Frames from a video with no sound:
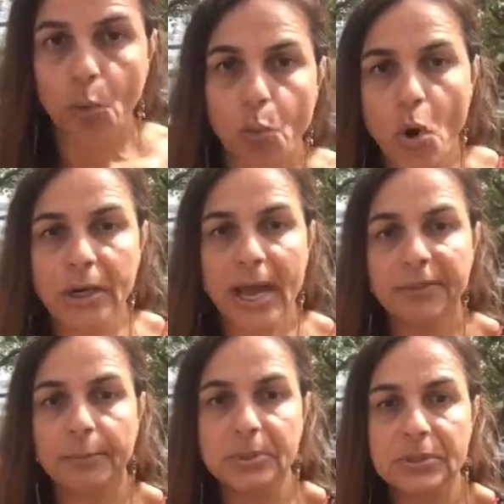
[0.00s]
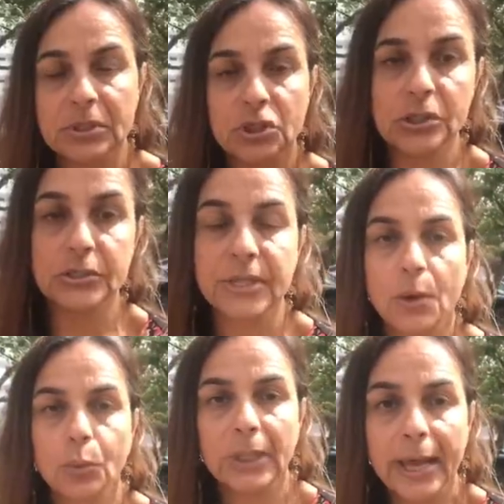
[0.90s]
What are the positions
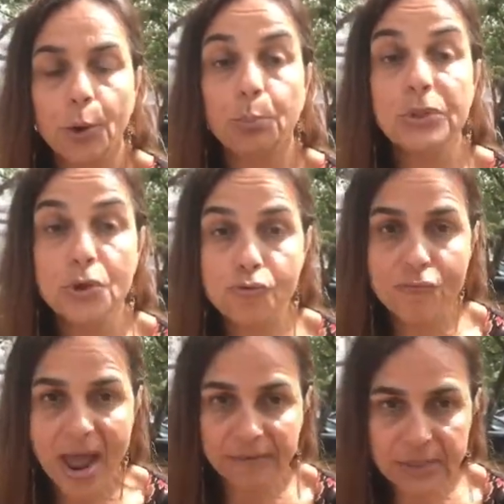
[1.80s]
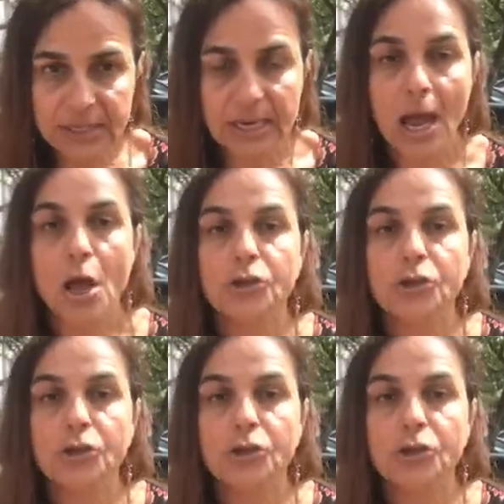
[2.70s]
that will help with gravity